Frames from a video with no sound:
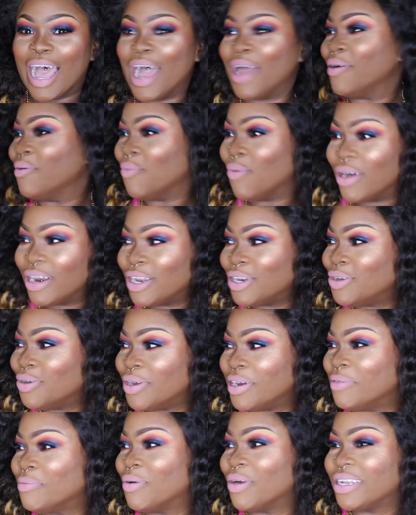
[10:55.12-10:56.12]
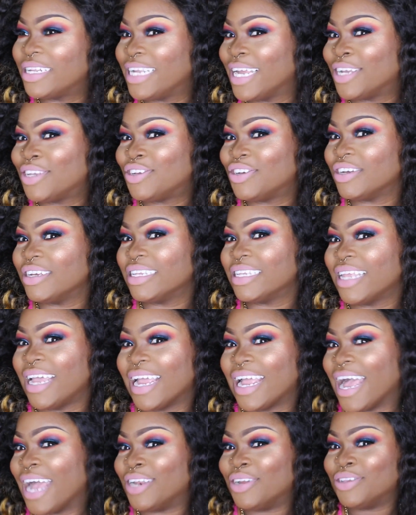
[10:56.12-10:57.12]
I don't want to do any more textures?
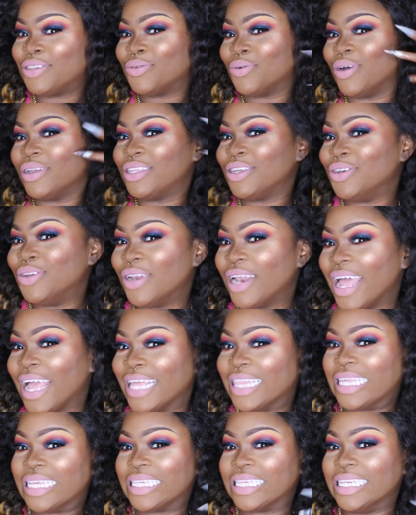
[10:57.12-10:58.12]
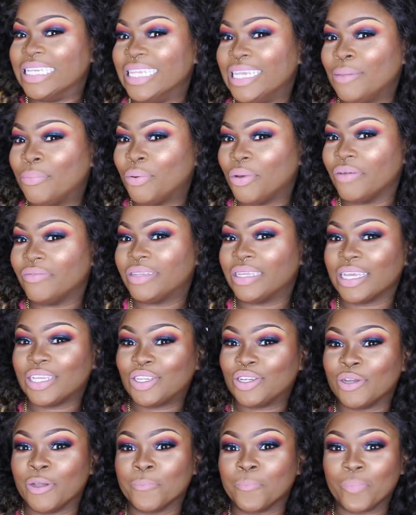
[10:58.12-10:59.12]
Like, I just want to do like this deep wave
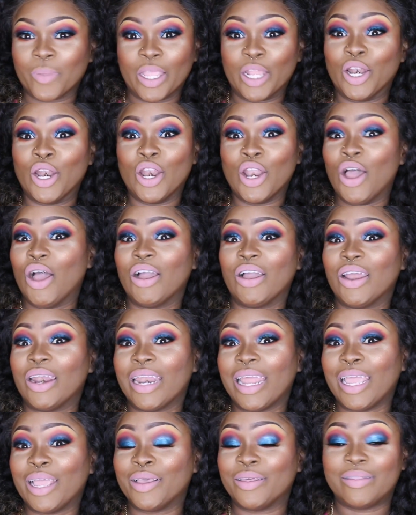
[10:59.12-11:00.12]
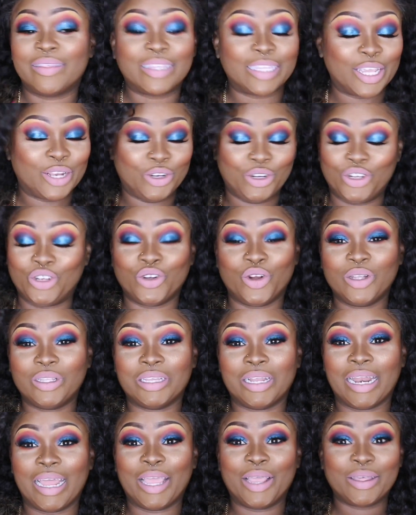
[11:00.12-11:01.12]
texture in longer lengths, in
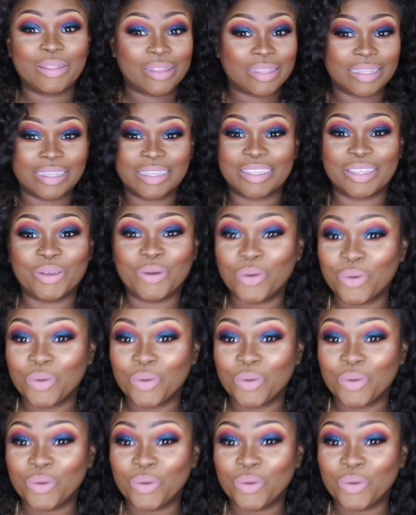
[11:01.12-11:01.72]
shorter lengths.